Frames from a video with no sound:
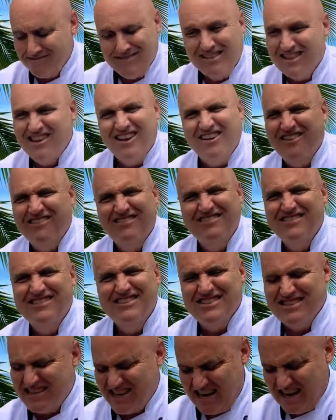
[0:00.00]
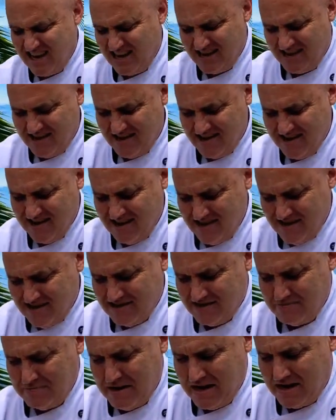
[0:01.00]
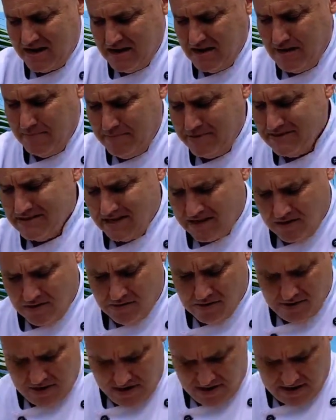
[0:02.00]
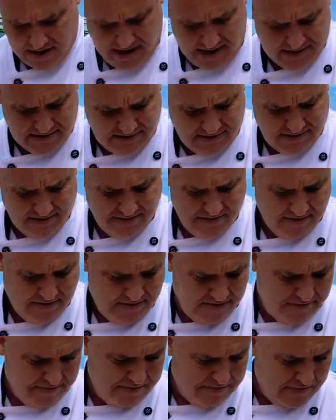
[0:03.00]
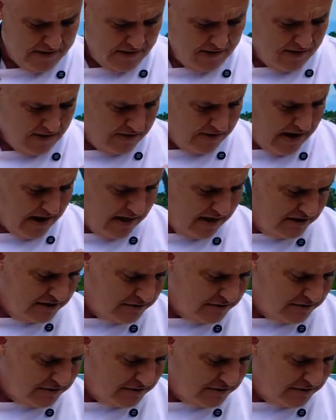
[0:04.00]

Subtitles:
No, just kidding. Just making it up as I go along, guys. Okay, let's